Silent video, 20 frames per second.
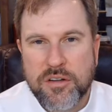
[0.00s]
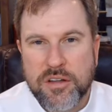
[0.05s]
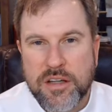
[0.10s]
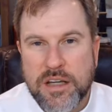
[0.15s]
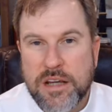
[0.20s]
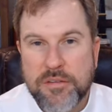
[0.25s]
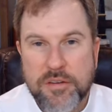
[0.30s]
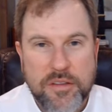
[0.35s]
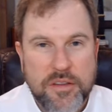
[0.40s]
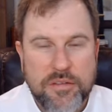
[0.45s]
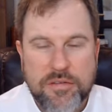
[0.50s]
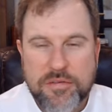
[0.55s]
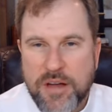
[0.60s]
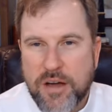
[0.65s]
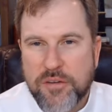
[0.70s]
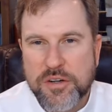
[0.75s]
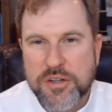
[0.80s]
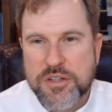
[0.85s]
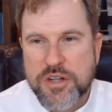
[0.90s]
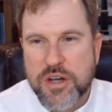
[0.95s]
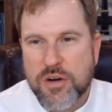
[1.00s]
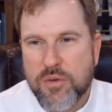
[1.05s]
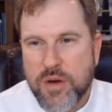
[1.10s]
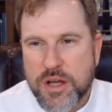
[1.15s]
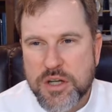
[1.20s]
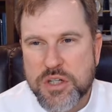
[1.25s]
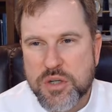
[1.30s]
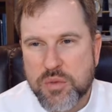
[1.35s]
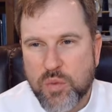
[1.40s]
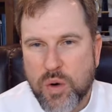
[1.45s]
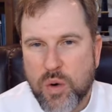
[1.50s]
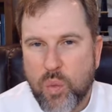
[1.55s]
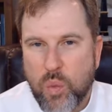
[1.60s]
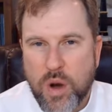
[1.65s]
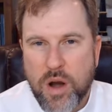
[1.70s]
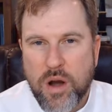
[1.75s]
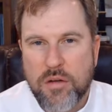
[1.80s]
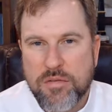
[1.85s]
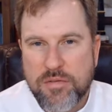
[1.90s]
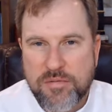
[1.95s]
Even the founding generation were
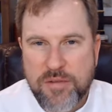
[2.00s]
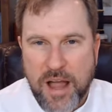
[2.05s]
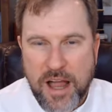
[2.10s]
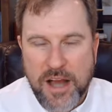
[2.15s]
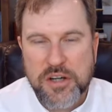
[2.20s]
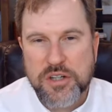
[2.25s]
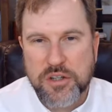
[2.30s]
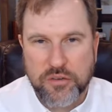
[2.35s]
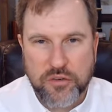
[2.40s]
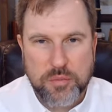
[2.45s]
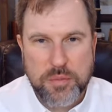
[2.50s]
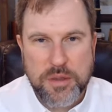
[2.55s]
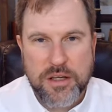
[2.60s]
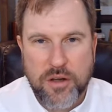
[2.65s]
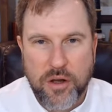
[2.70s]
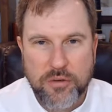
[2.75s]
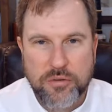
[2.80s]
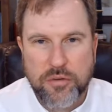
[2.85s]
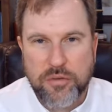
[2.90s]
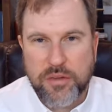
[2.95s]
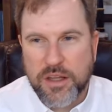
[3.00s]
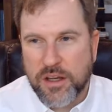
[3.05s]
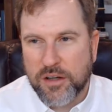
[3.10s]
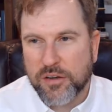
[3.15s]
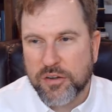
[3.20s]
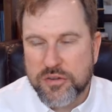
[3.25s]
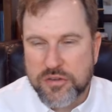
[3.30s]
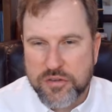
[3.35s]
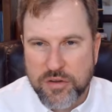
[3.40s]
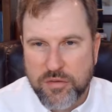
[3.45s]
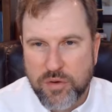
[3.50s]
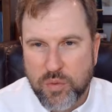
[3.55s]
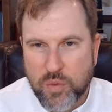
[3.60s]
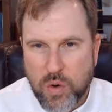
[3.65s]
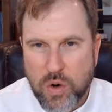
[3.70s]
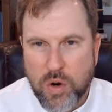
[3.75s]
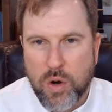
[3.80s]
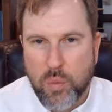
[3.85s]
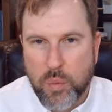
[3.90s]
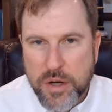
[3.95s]
aware of factions because of the English Civil War.